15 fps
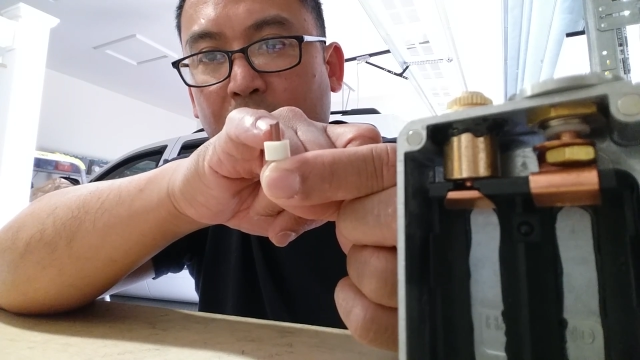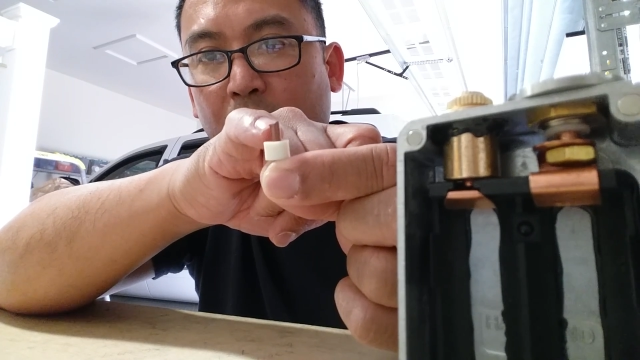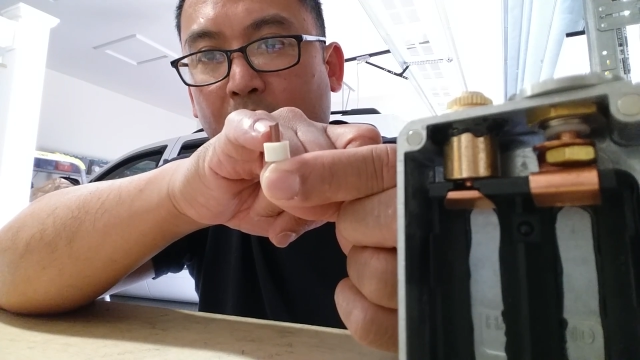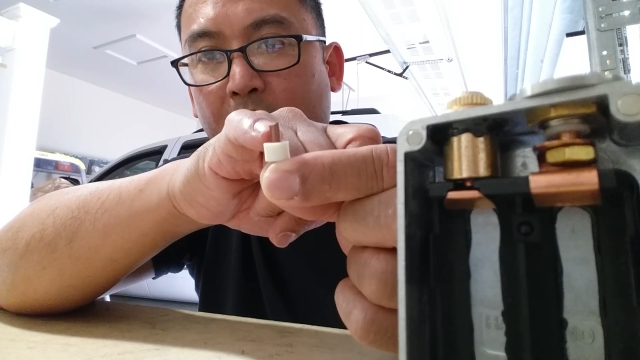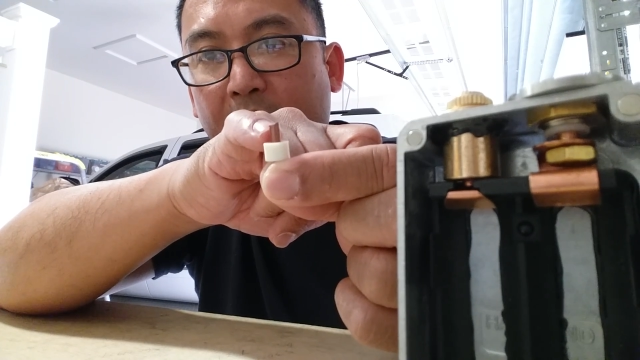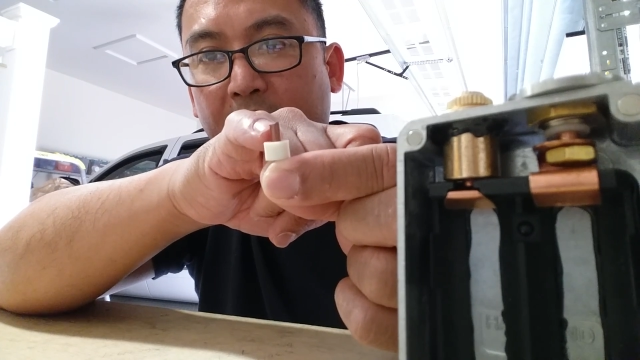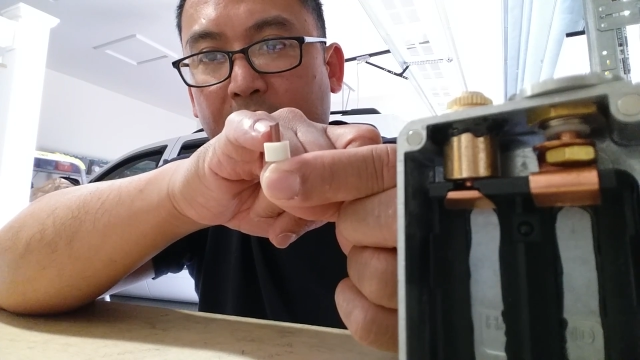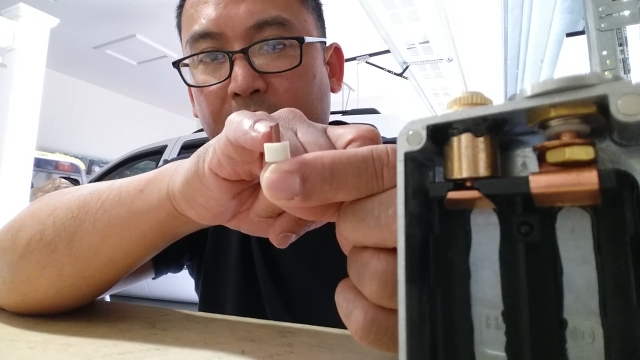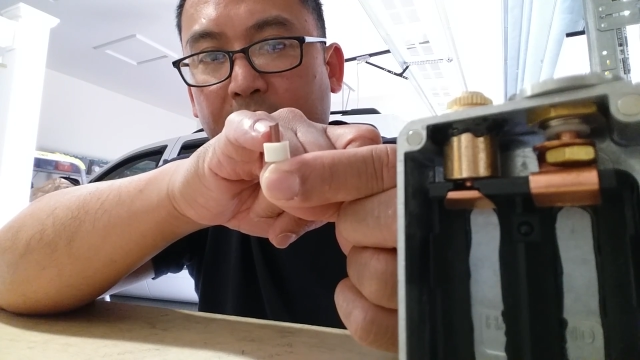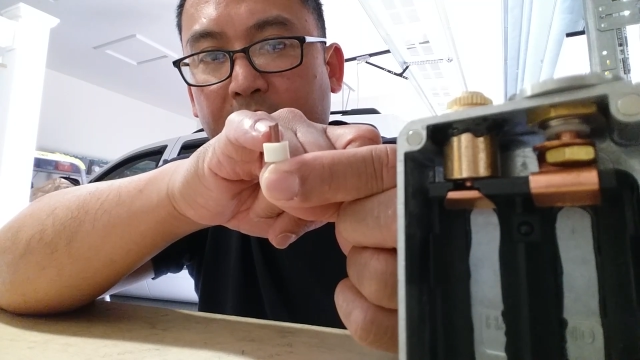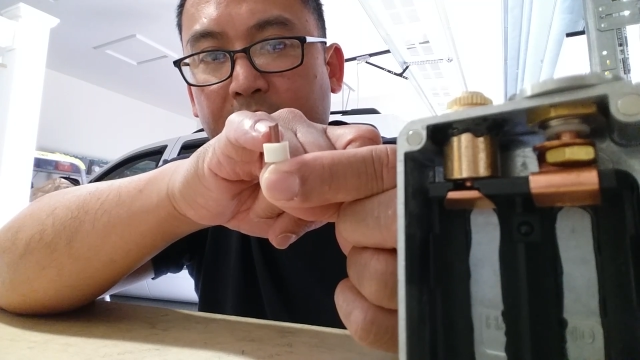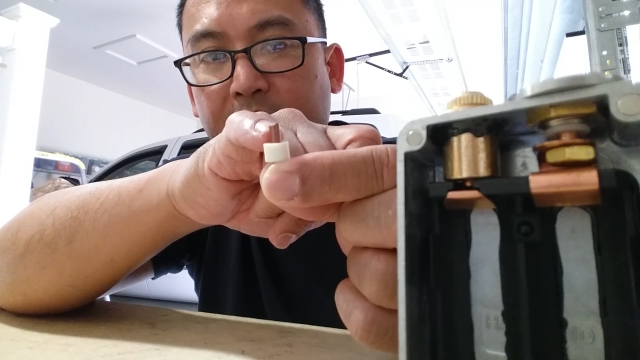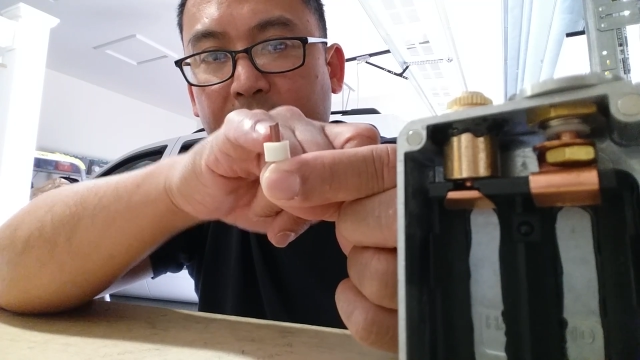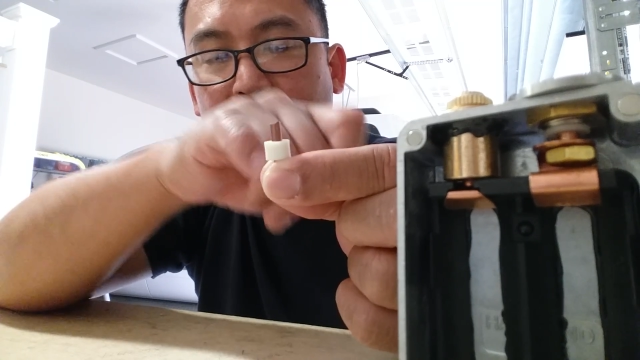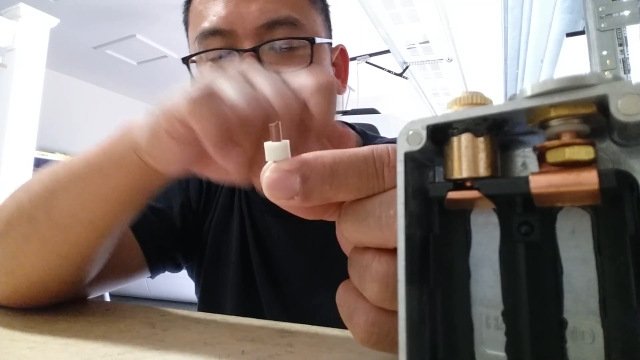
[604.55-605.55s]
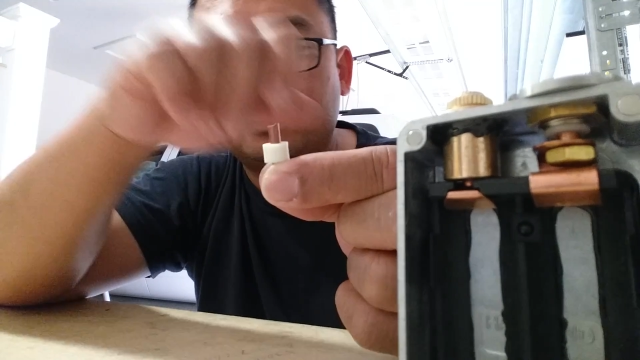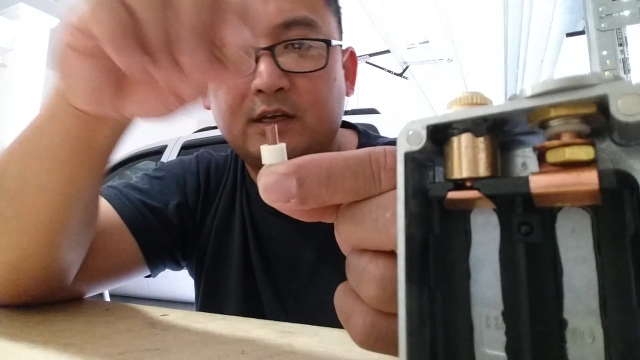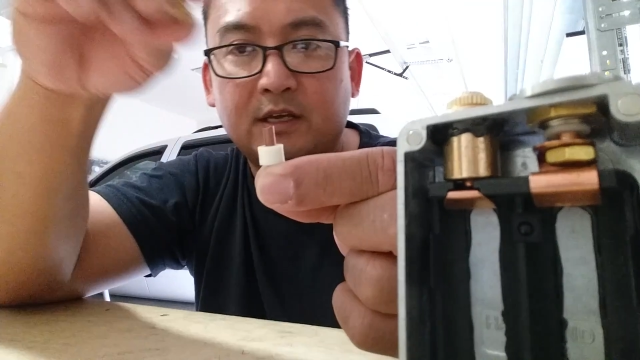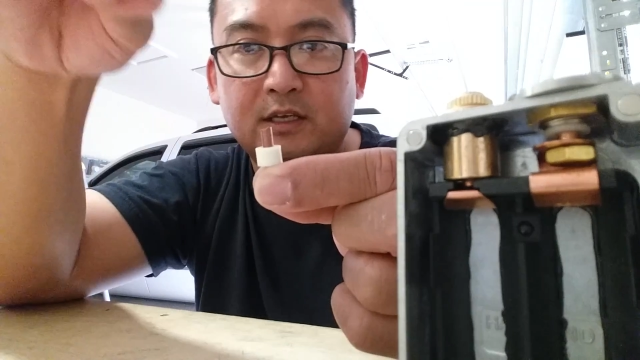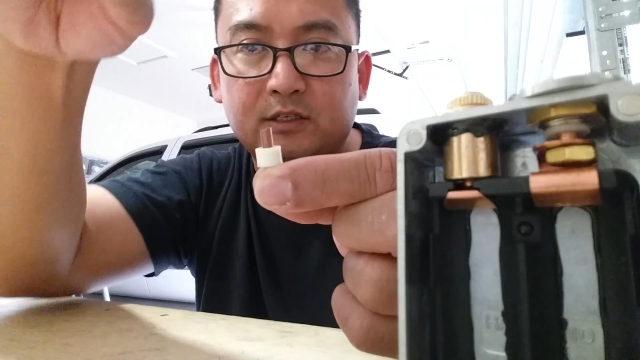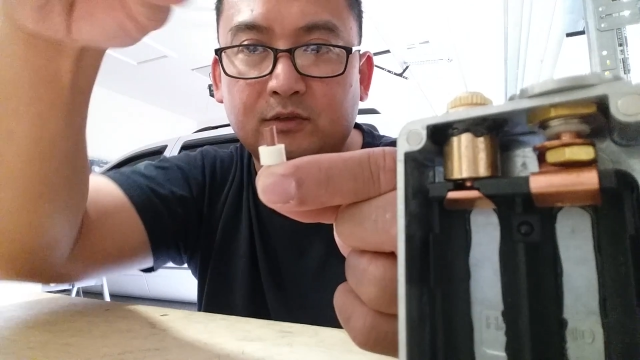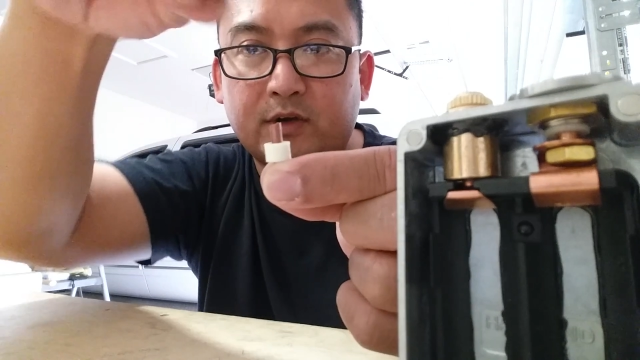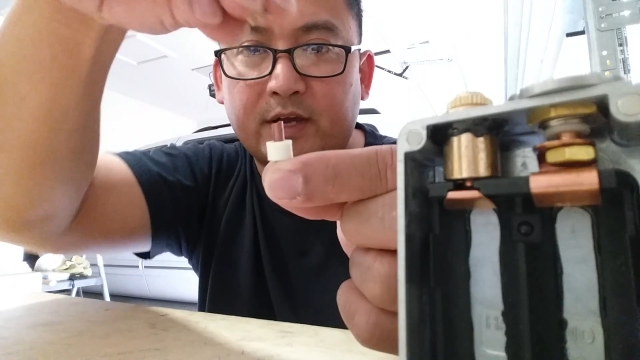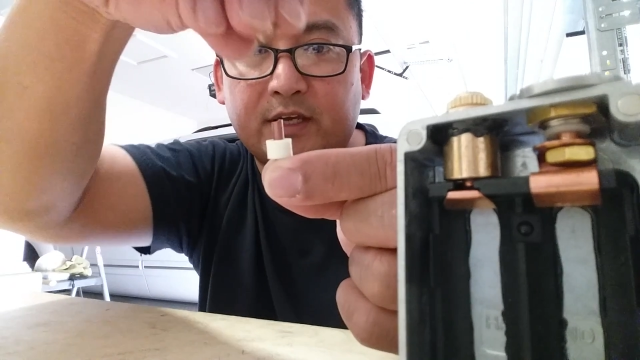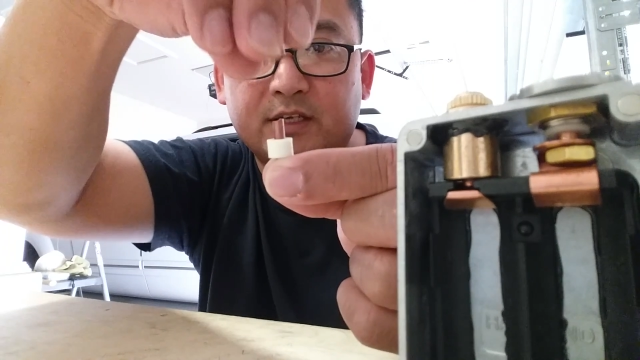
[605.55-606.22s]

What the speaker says: wire right here, so I